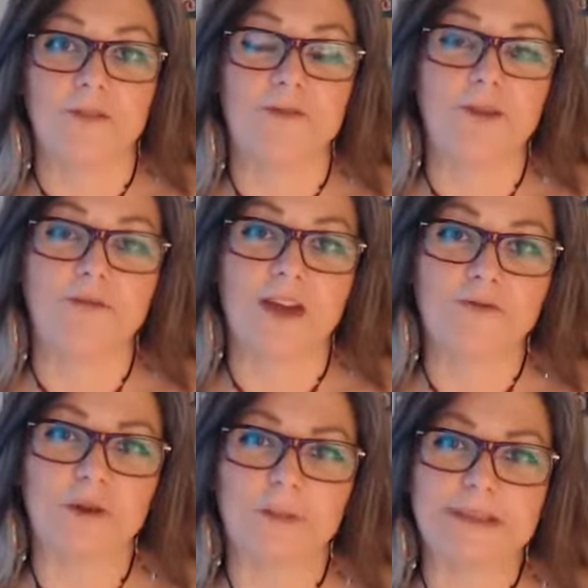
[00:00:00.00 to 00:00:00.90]
If you've
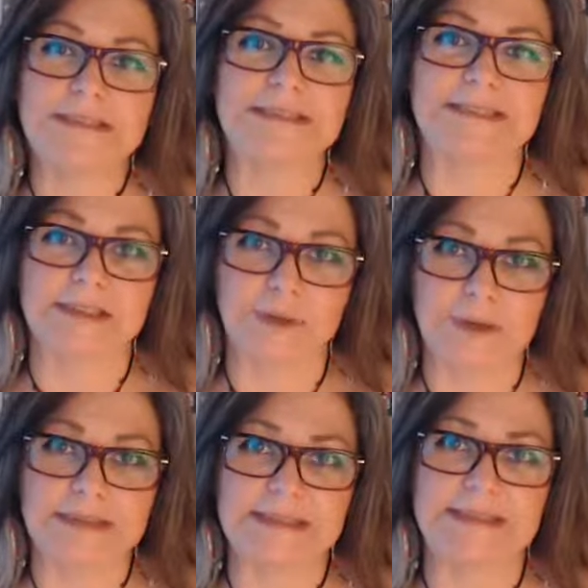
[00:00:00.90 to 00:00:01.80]
ever been
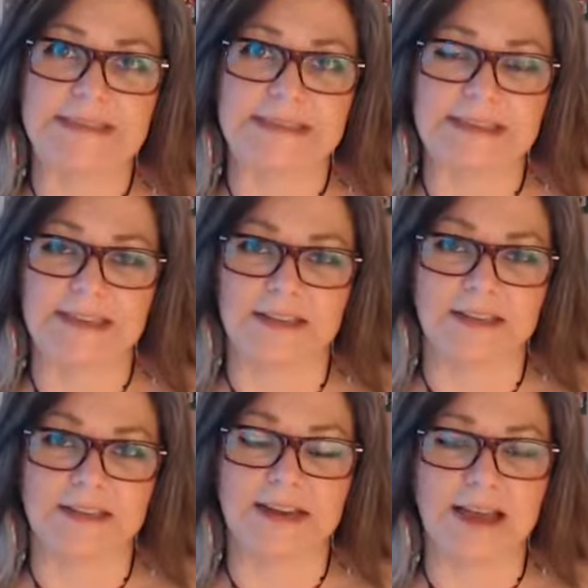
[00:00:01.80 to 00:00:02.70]
seriously
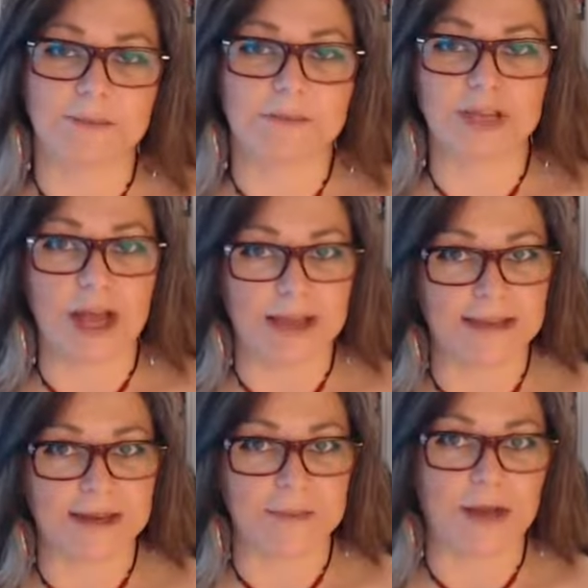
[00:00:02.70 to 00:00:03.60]
ill, and I'm
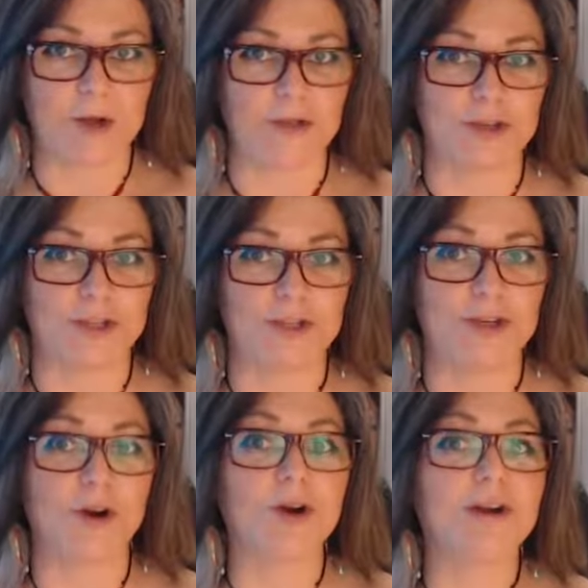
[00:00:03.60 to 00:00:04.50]
talking about
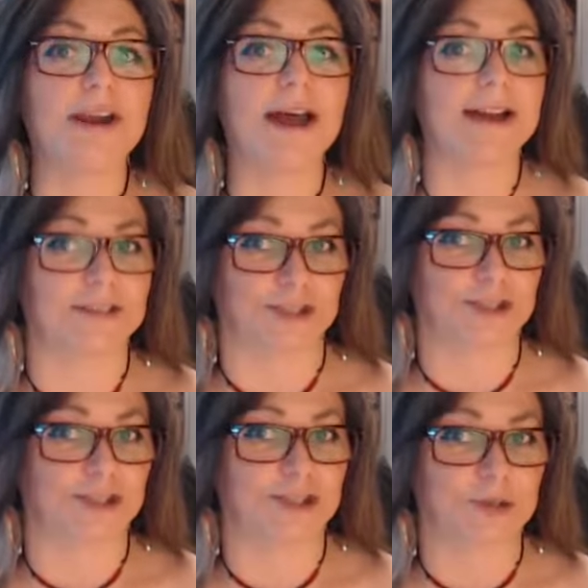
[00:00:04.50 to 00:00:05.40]
you're not
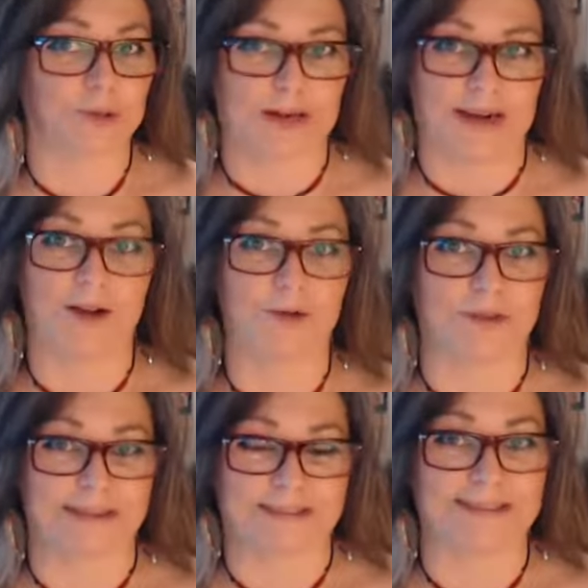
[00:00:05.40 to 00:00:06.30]
sure
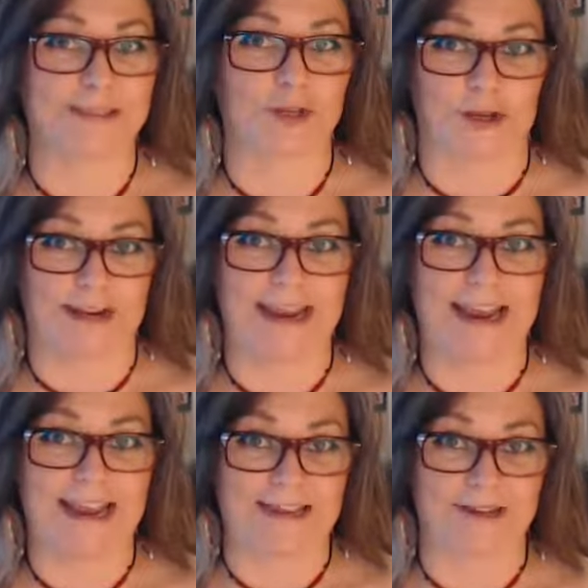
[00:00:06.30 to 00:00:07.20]
how this is going to
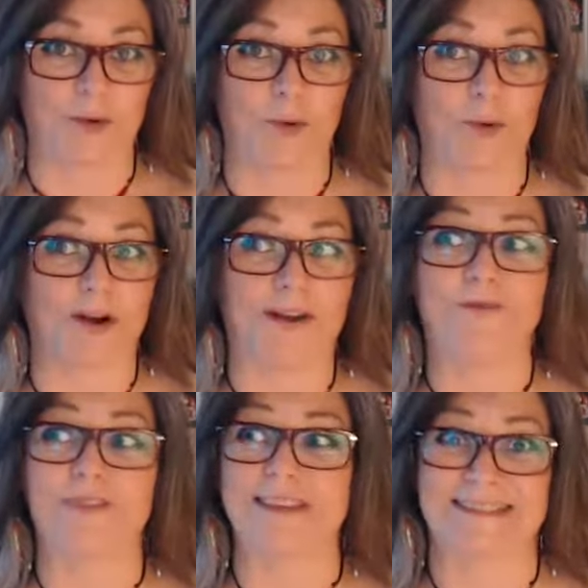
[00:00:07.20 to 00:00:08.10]
end or if
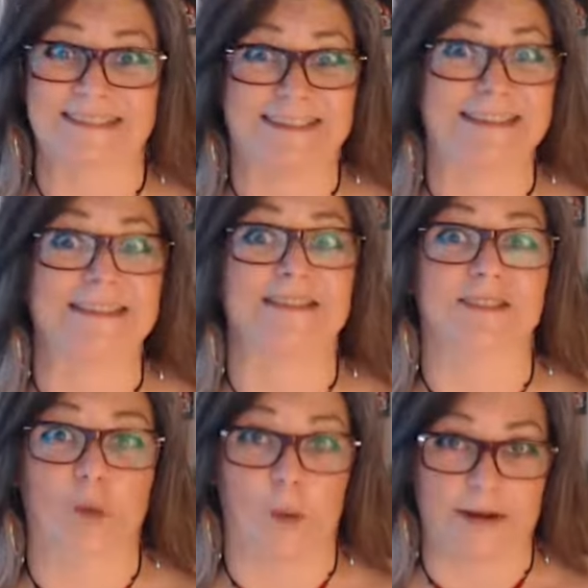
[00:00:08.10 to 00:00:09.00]
this
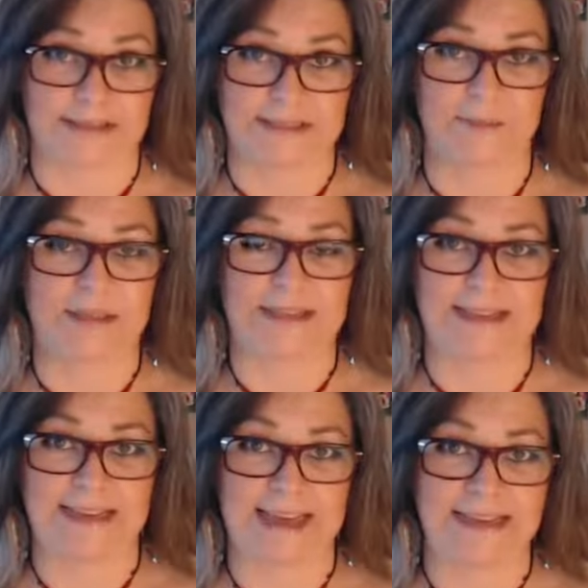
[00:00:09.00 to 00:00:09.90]
is going to be
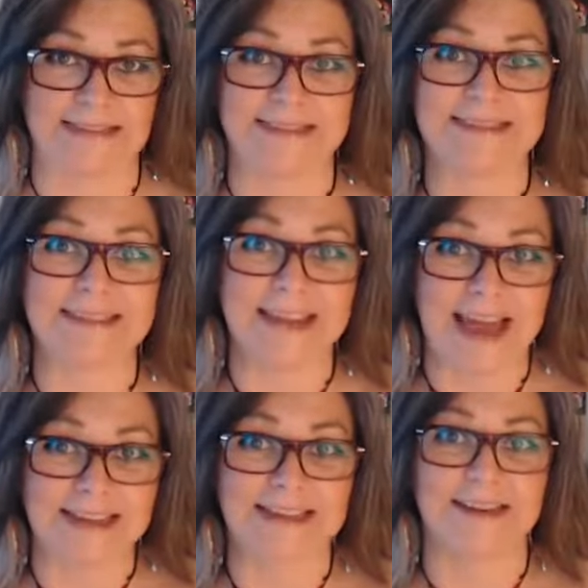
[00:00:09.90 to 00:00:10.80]
the end,
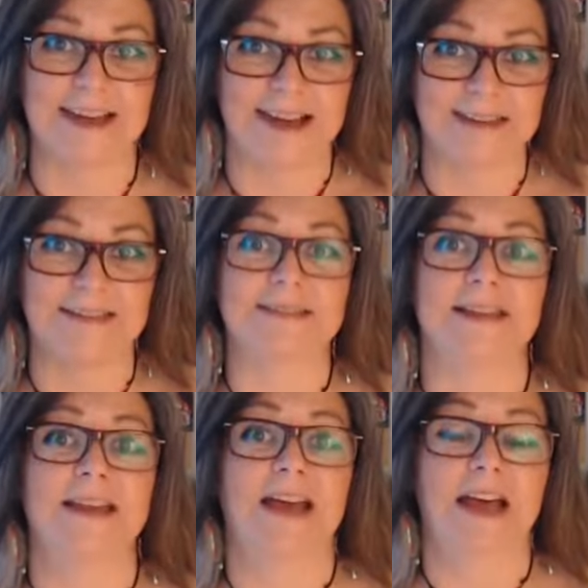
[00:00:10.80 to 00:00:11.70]
that
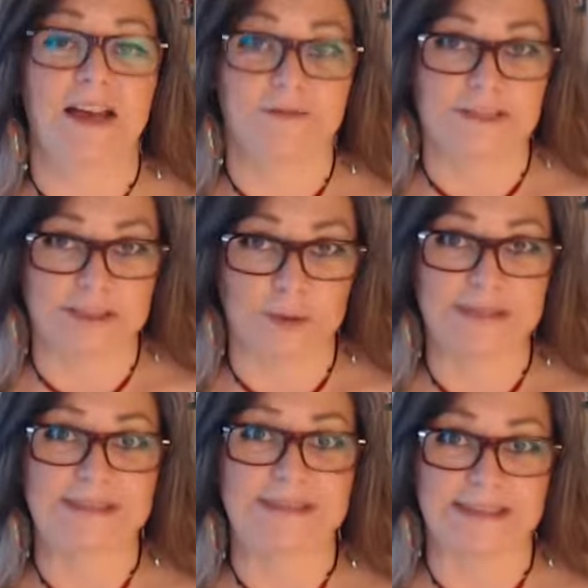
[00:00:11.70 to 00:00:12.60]
kind of
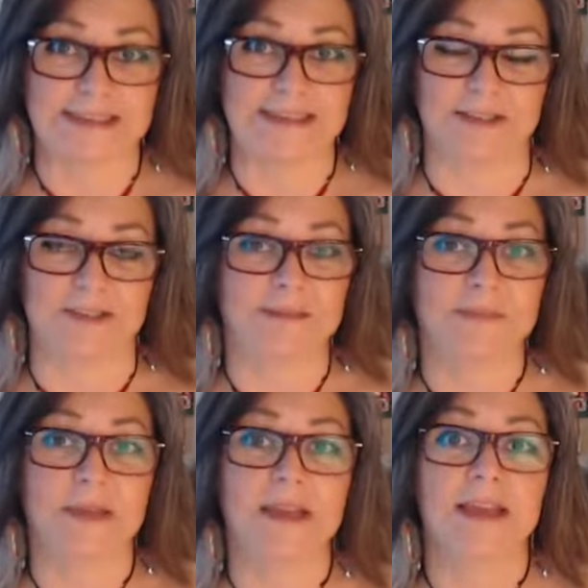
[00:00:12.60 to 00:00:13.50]
seriously ill,
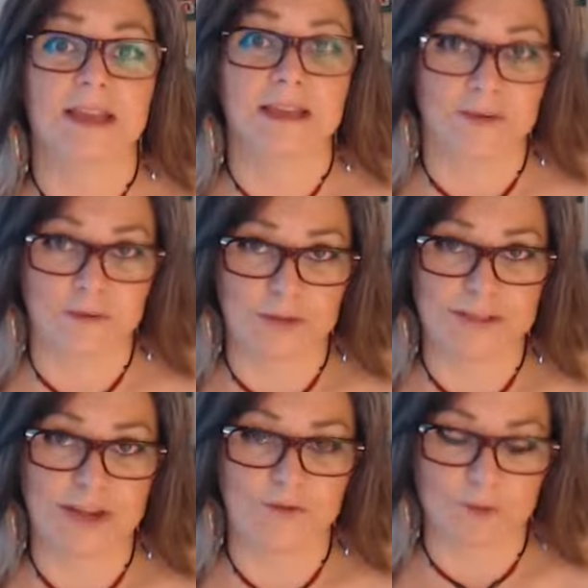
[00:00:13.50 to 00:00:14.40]
give
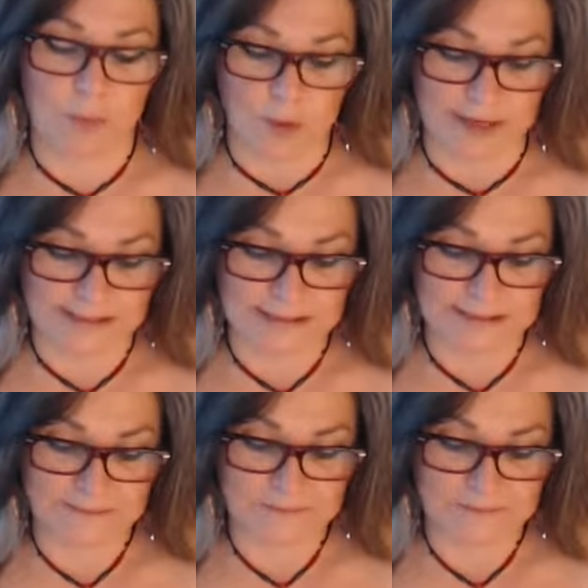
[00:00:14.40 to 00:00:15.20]
yourself a point.